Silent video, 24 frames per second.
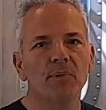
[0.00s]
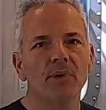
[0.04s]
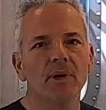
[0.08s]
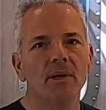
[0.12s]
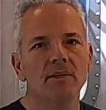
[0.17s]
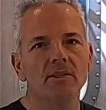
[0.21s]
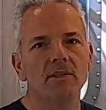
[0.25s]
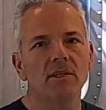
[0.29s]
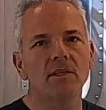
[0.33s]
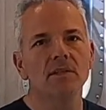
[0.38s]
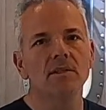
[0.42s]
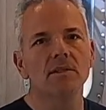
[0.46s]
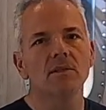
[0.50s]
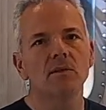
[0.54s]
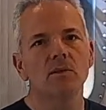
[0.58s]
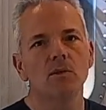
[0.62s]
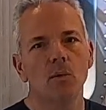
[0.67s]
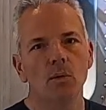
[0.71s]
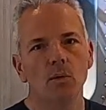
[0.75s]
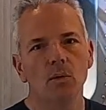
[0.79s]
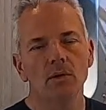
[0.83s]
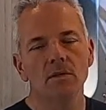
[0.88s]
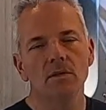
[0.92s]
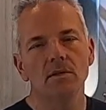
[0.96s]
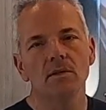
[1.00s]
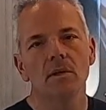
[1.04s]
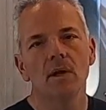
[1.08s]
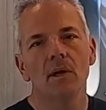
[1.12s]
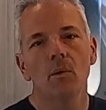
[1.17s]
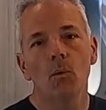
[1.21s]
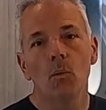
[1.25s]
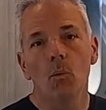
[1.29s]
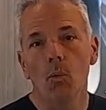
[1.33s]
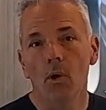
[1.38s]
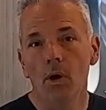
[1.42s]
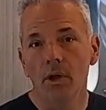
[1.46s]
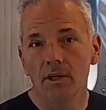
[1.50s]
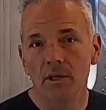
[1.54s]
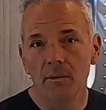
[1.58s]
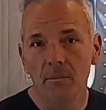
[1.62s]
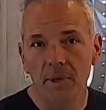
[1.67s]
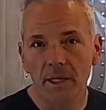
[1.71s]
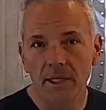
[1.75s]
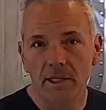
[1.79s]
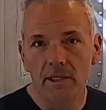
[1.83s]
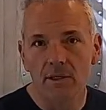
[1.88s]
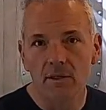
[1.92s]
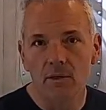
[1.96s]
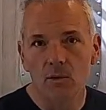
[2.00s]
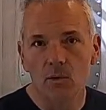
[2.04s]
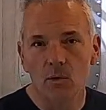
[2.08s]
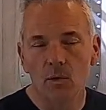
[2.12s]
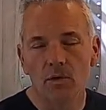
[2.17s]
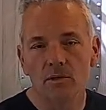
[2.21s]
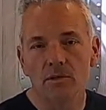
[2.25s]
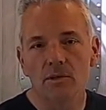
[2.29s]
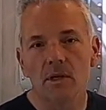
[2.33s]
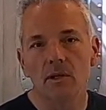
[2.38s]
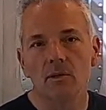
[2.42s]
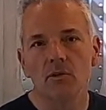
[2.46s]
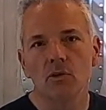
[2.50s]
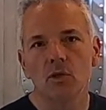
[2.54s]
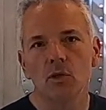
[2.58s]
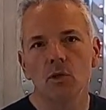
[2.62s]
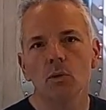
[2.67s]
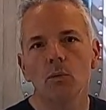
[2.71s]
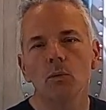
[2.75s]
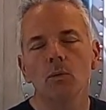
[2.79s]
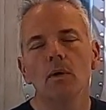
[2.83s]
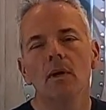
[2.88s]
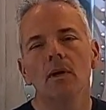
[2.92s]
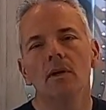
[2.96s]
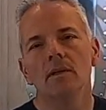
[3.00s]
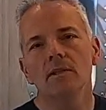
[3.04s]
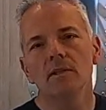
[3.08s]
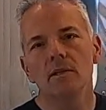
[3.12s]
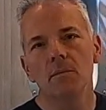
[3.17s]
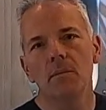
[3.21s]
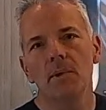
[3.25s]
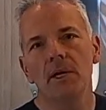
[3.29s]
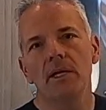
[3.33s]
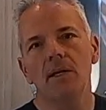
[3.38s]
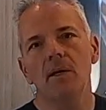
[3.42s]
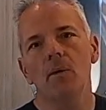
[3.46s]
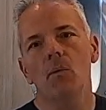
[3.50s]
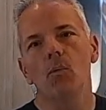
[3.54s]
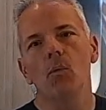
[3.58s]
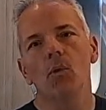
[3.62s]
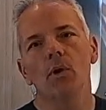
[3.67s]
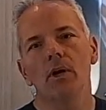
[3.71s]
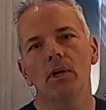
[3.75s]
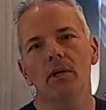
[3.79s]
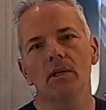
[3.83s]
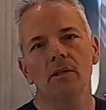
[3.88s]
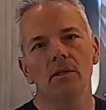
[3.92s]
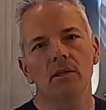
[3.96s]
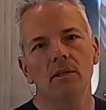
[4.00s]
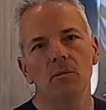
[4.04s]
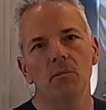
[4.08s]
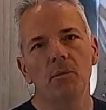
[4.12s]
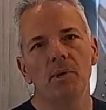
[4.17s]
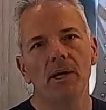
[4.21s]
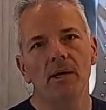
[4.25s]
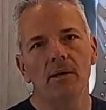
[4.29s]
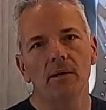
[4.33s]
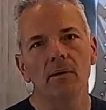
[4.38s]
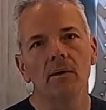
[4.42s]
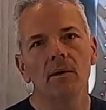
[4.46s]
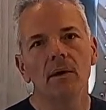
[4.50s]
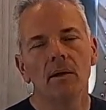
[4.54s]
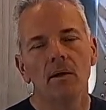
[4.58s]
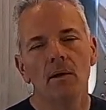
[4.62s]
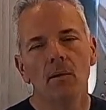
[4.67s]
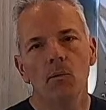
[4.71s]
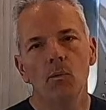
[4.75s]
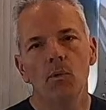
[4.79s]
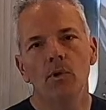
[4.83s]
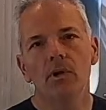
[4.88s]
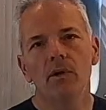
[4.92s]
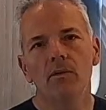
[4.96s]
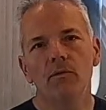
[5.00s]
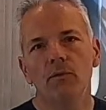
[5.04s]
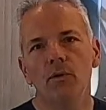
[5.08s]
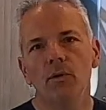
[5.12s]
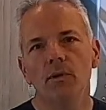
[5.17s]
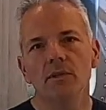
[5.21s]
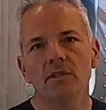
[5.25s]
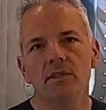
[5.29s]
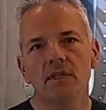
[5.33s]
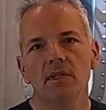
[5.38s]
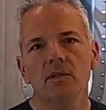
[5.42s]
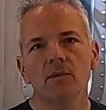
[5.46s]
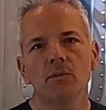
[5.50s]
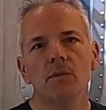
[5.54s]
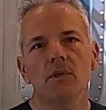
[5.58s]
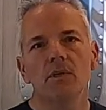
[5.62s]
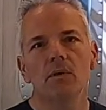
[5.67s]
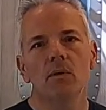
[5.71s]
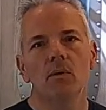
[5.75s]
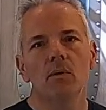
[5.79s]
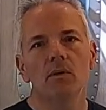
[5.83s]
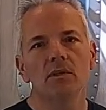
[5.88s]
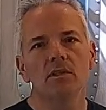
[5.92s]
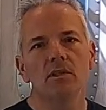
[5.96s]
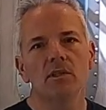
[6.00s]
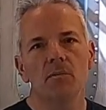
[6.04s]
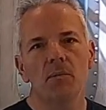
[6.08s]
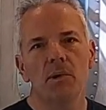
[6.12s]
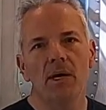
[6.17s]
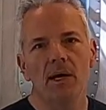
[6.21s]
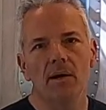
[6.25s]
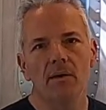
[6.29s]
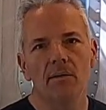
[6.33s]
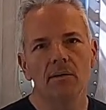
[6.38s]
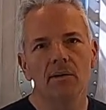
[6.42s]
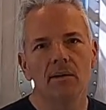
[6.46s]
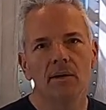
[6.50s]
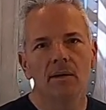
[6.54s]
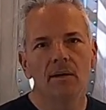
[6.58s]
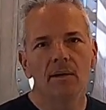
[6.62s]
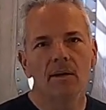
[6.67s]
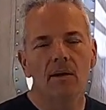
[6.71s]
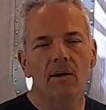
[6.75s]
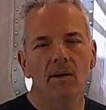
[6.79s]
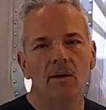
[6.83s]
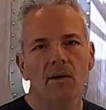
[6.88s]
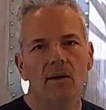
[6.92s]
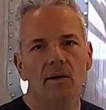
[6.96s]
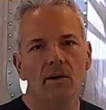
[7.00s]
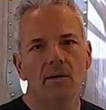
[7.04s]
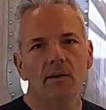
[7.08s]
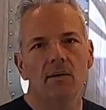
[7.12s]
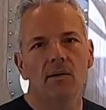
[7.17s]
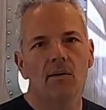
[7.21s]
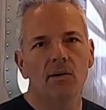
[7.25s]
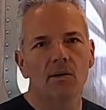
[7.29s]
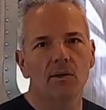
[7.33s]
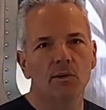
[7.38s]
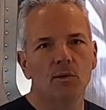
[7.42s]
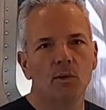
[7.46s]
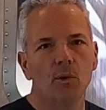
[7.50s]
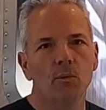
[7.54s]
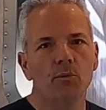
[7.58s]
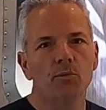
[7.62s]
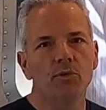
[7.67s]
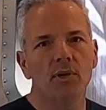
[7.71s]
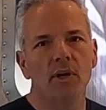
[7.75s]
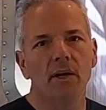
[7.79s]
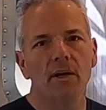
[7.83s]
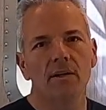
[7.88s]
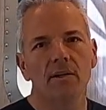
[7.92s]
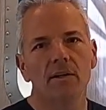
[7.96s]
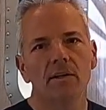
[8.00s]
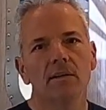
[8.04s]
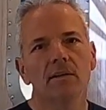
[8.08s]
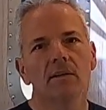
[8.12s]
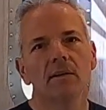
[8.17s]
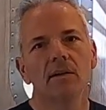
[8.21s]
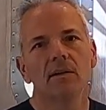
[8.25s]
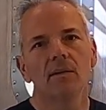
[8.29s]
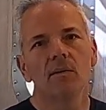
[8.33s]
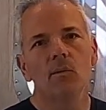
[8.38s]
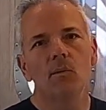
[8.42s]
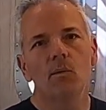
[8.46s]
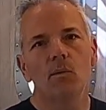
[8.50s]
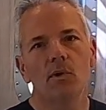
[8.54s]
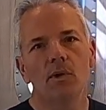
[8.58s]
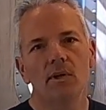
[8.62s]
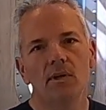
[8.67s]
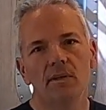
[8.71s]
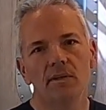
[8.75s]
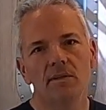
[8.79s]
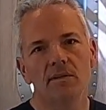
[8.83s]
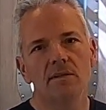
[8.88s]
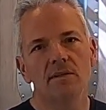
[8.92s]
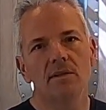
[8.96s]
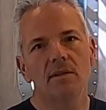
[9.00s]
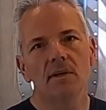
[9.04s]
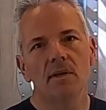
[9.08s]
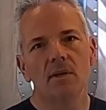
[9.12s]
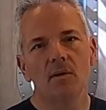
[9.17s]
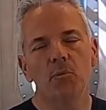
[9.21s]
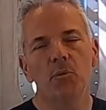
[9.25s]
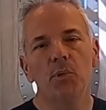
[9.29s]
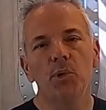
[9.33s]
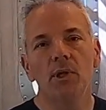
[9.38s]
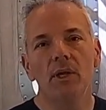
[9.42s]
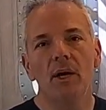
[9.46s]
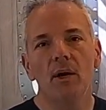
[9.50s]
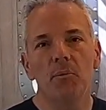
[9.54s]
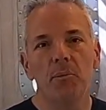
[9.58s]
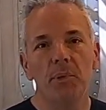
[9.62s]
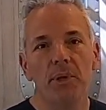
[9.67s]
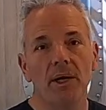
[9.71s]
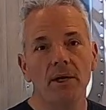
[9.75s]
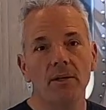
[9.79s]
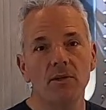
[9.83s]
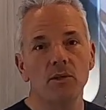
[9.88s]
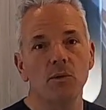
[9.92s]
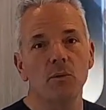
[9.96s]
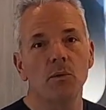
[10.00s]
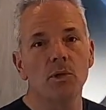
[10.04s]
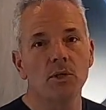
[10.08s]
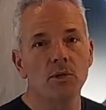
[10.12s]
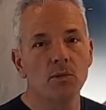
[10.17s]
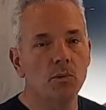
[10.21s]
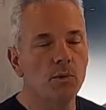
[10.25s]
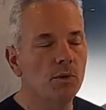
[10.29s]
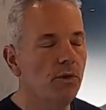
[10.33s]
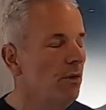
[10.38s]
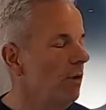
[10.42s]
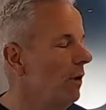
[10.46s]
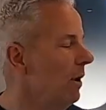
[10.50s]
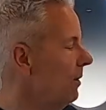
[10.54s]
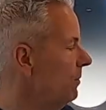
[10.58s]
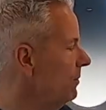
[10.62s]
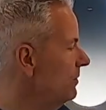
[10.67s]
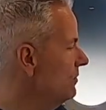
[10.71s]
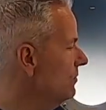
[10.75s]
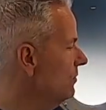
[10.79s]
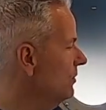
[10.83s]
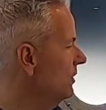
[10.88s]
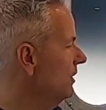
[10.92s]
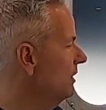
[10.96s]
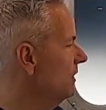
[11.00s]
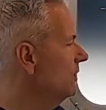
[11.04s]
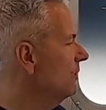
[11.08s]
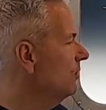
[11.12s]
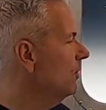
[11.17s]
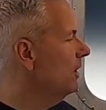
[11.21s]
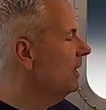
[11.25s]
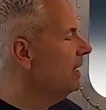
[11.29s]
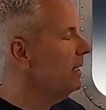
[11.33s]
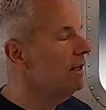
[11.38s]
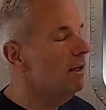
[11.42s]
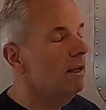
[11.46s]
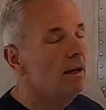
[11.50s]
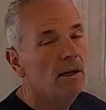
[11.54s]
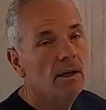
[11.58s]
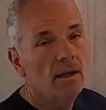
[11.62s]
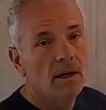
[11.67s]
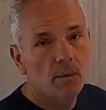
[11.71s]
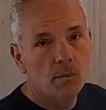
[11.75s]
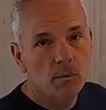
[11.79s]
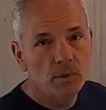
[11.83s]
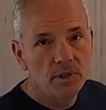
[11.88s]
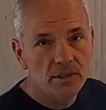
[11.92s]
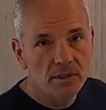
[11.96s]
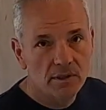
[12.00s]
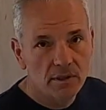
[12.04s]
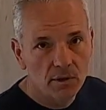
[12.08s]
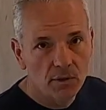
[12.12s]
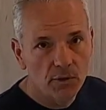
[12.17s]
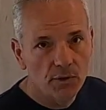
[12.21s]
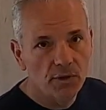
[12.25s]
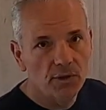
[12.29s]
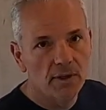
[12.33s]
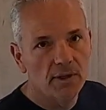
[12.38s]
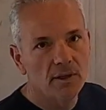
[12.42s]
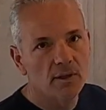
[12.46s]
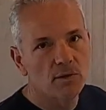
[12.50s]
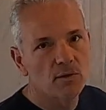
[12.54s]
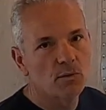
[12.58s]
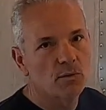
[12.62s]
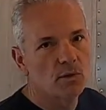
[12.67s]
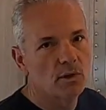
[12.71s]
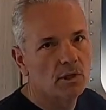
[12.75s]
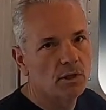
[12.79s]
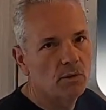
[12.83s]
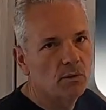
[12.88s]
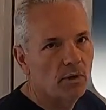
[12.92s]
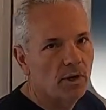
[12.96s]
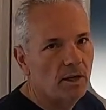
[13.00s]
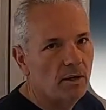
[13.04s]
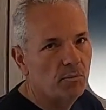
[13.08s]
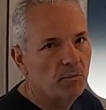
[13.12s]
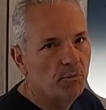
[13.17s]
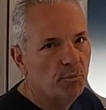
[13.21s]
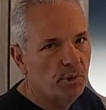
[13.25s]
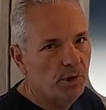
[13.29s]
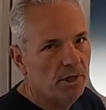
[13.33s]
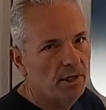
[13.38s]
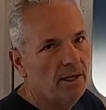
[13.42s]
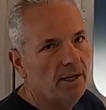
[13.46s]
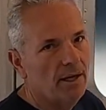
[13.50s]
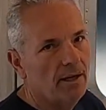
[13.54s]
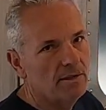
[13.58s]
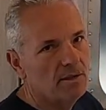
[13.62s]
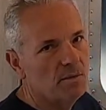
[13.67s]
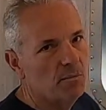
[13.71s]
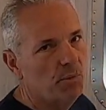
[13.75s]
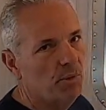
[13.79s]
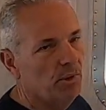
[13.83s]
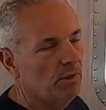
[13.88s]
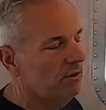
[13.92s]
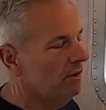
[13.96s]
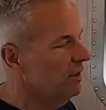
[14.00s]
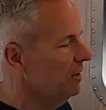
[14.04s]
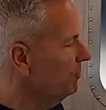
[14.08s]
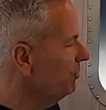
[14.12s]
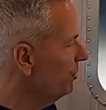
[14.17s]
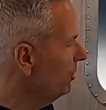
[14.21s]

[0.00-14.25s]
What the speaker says: projects yours. 1, to make it yours, and 2, to make it work a little better. One of the first things we noticed about our Globetrotter was the pull-out pantry, which we thought was really great, and we still think it's really great, but it has a built-in